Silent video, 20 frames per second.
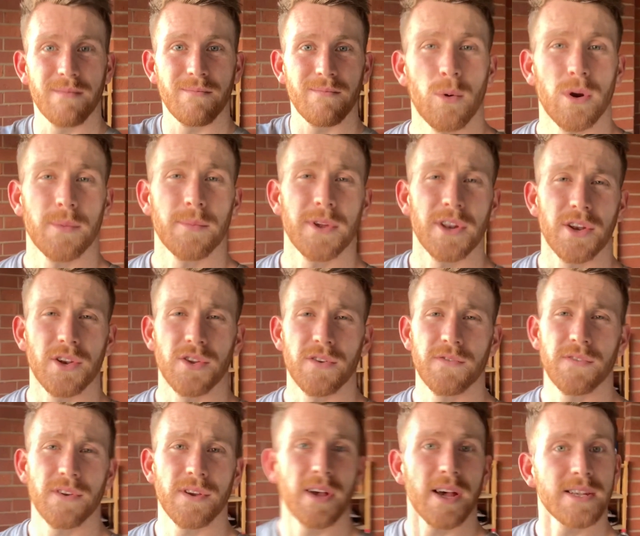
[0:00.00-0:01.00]
What I'm going to
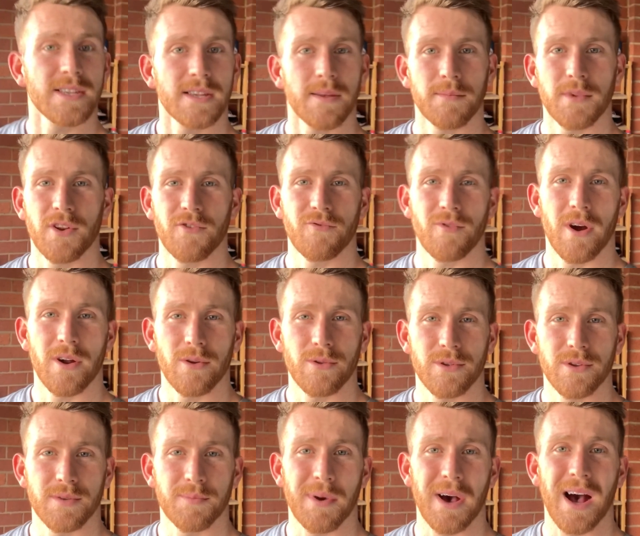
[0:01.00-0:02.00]
do for you guys is I'm going to write all
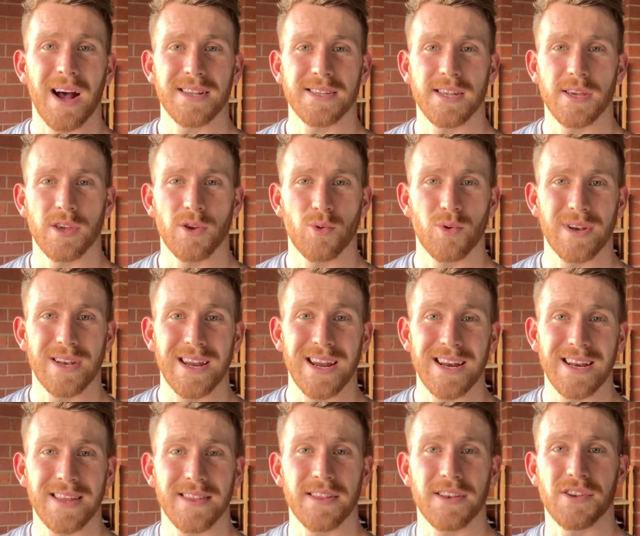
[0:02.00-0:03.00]
the parts that you would
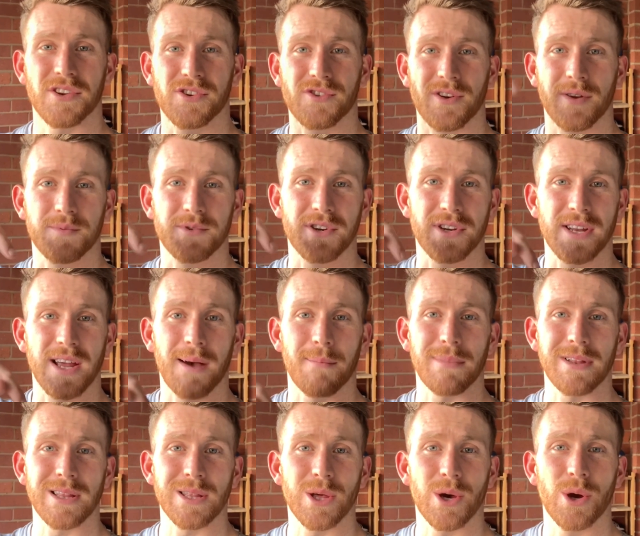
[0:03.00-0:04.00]
need in the description
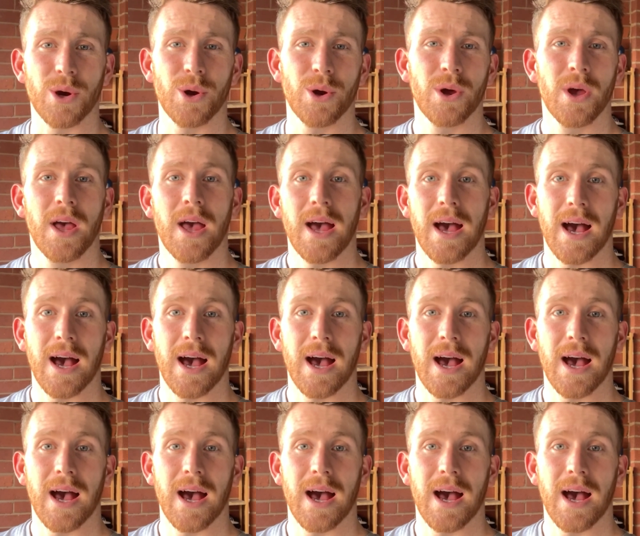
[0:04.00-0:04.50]
down below.